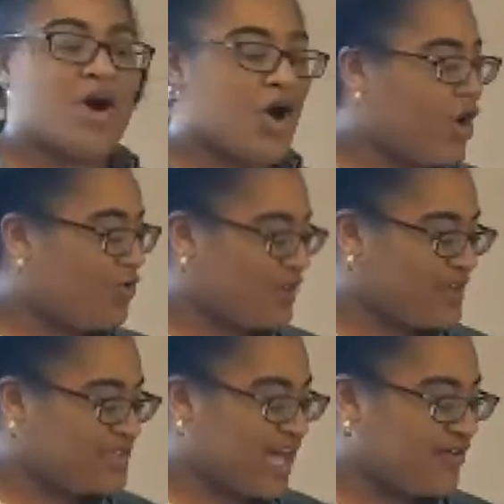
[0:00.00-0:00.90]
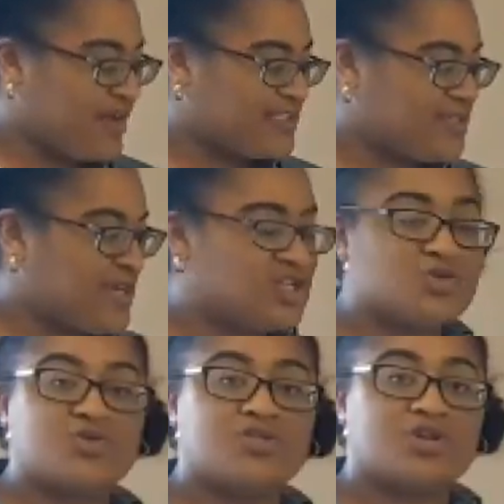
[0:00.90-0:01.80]
of indirect speech,
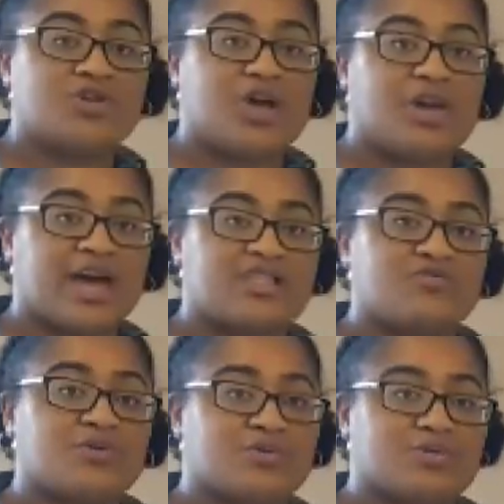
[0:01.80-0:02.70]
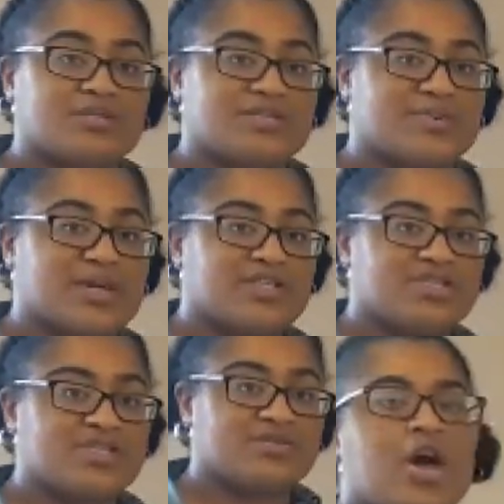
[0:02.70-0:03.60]
also known as reported
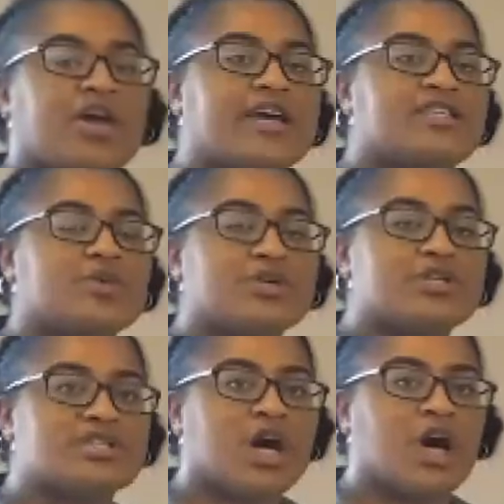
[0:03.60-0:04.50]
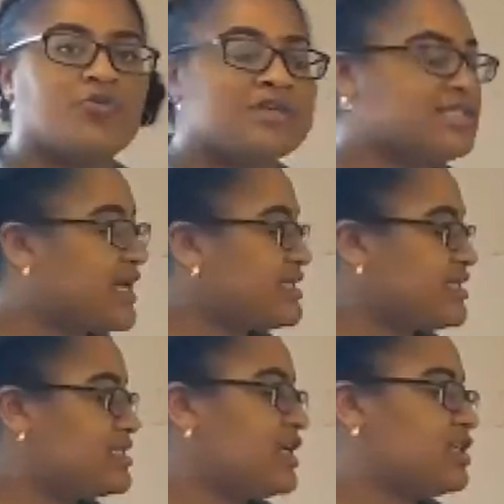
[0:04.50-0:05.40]
speech. Okay, so we're going to start off the
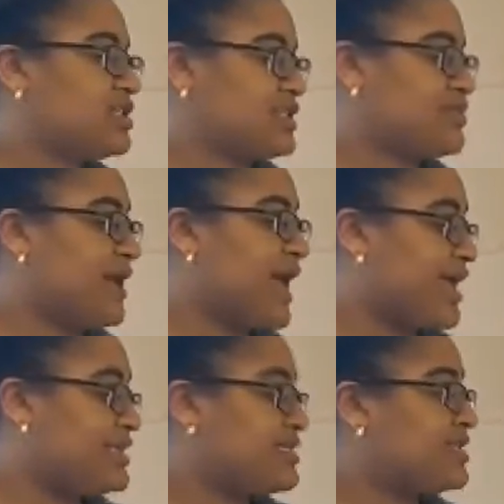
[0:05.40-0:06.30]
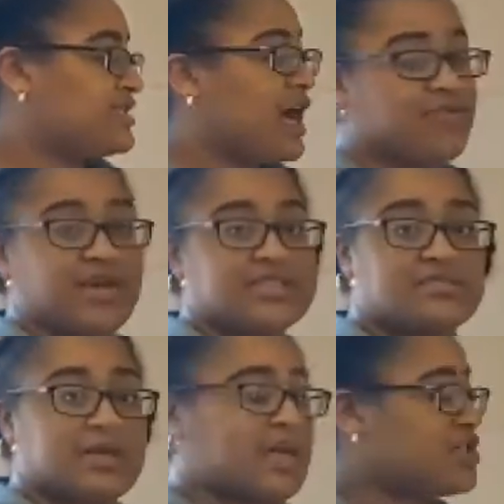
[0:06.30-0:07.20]
sentence that displays direct
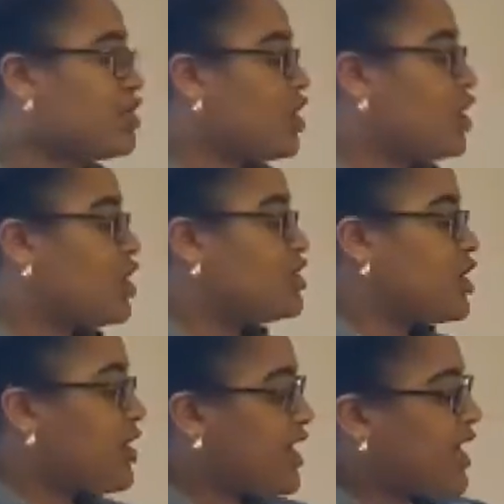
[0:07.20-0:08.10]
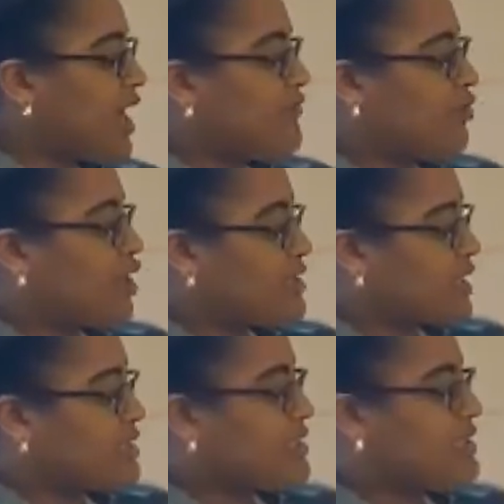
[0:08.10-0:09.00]
speech. So here I've got a
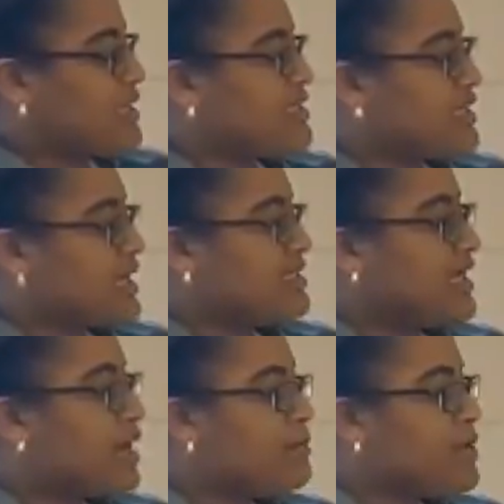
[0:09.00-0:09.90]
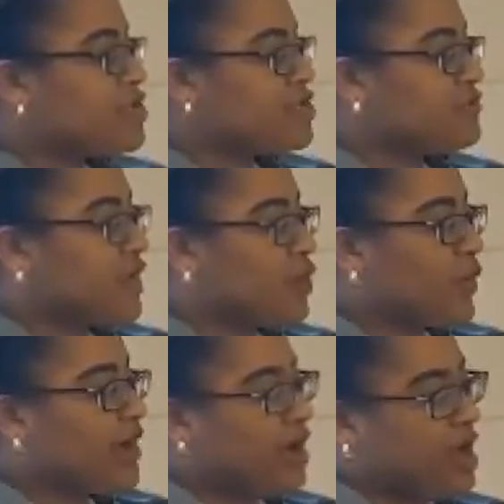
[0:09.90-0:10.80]
sentence that says, "I bid you
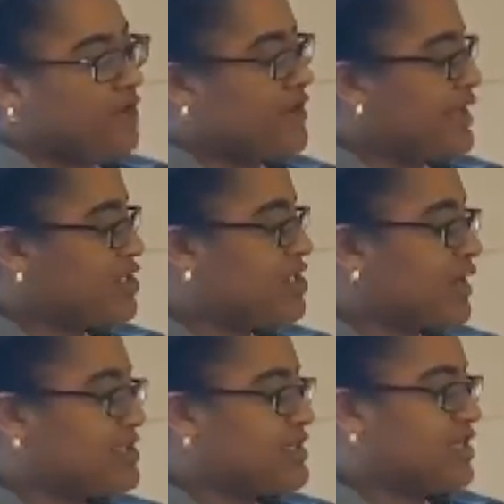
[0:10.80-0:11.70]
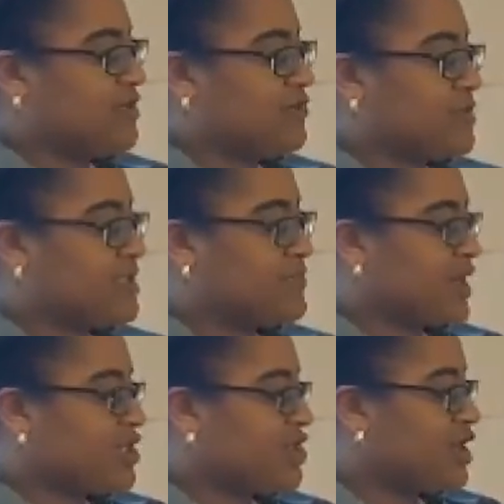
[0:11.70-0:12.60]
farewell, Earthling," shouted Iggy from his
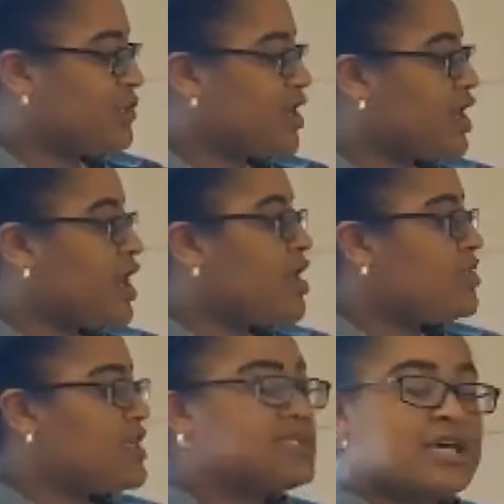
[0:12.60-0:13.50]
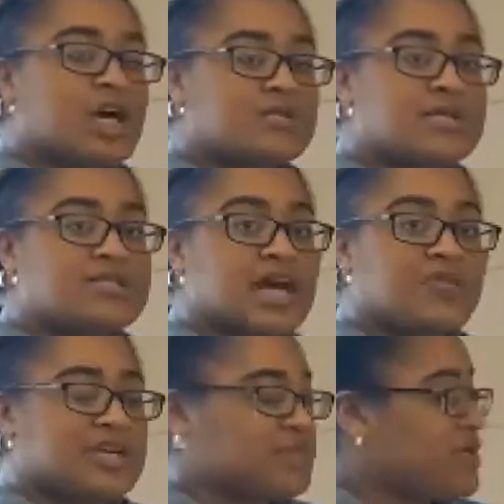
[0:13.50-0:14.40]
spaceship. This tells me it's
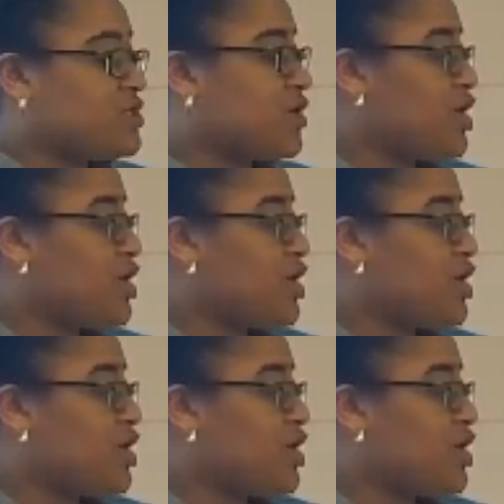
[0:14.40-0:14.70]
direct speech.